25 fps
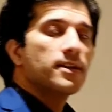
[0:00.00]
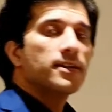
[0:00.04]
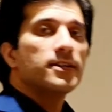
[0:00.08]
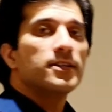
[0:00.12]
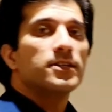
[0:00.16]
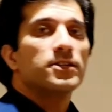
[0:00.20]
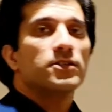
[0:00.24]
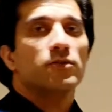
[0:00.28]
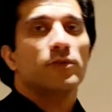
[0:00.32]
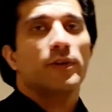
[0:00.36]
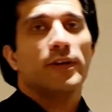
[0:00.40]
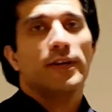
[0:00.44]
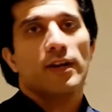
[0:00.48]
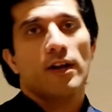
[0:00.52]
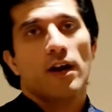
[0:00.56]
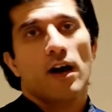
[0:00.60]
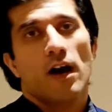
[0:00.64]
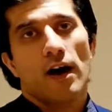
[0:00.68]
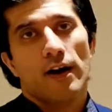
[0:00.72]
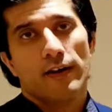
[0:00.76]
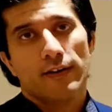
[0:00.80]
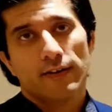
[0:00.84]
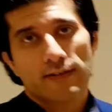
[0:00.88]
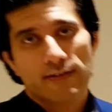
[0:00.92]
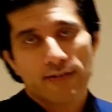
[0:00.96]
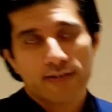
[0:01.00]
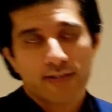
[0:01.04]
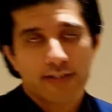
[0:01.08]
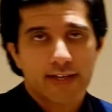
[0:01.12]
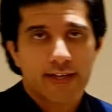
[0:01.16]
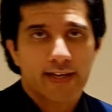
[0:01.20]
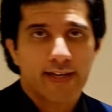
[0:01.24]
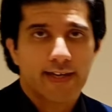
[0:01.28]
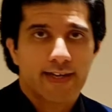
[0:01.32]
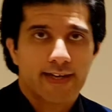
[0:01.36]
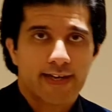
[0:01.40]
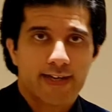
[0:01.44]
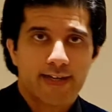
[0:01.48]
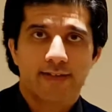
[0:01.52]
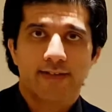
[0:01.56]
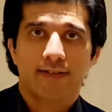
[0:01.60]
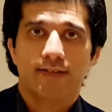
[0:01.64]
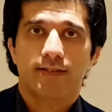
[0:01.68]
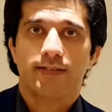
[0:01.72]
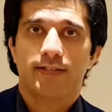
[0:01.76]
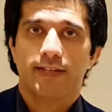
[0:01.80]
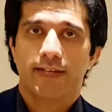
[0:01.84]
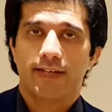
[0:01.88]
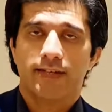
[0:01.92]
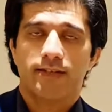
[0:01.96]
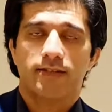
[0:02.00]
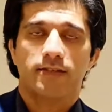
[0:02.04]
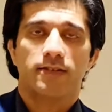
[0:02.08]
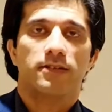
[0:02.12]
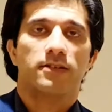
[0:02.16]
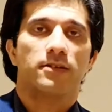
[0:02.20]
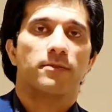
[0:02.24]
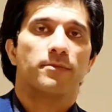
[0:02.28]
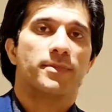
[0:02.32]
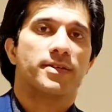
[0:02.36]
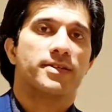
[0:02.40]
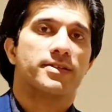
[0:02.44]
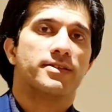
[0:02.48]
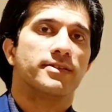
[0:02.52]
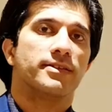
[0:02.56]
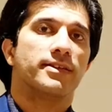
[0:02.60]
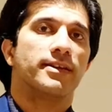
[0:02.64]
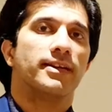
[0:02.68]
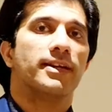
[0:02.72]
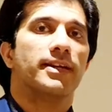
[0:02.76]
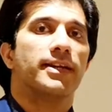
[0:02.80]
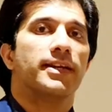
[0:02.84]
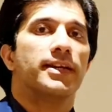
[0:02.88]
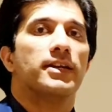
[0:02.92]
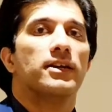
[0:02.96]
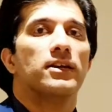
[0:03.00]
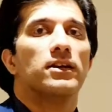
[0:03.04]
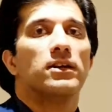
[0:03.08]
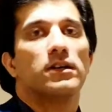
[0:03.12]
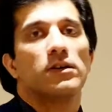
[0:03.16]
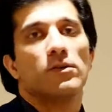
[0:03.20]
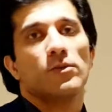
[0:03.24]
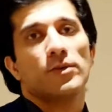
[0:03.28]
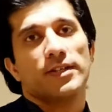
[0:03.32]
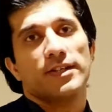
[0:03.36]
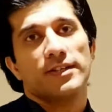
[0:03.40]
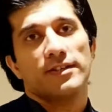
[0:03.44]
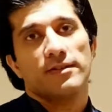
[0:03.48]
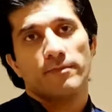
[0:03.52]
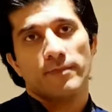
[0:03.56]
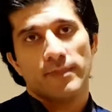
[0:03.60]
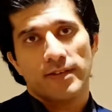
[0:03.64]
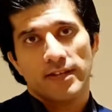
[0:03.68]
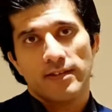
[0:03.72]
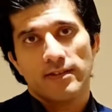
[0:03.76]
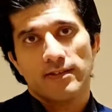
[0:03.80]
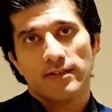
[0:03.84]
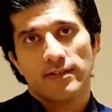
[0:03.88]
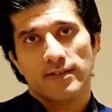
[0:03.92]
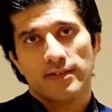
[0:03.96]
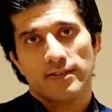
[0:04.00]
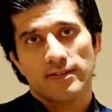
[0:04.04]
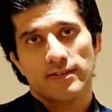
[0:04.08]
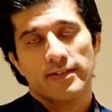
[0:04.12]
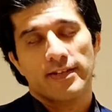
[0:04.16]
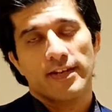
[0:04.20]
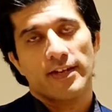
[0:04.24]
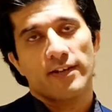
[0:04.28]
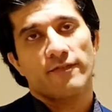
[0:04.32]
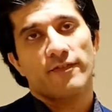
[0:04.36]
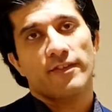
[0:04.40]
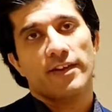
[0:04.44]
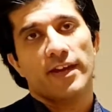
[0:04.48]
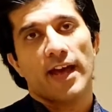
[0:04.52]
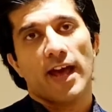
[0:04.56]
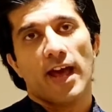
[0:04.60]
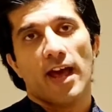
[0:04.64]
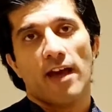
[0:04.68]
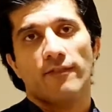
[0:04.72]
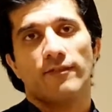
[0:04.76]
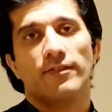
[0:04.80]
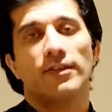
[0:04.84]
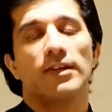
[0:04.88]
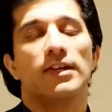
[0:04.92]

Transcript: so in RRC connected state basically uh, what it means is that we have